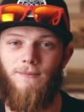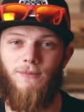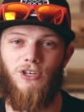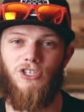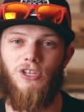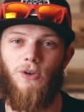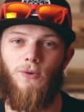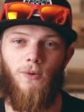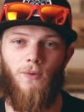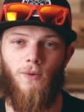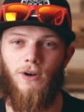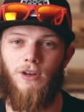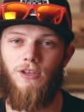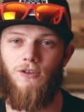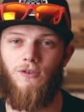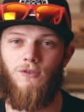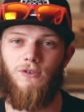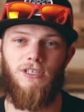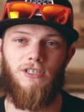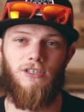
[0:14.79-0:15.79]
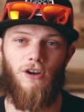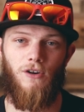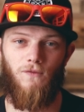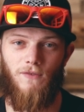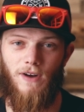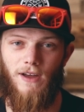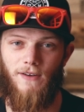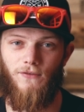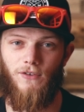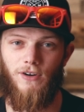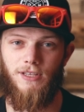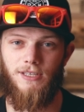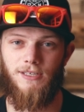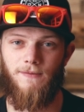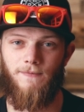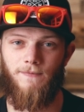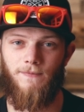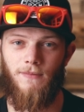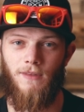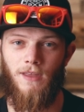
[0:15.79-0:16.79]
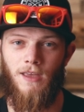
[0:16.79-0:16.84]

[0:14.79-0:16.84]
image that we want to use as our reference.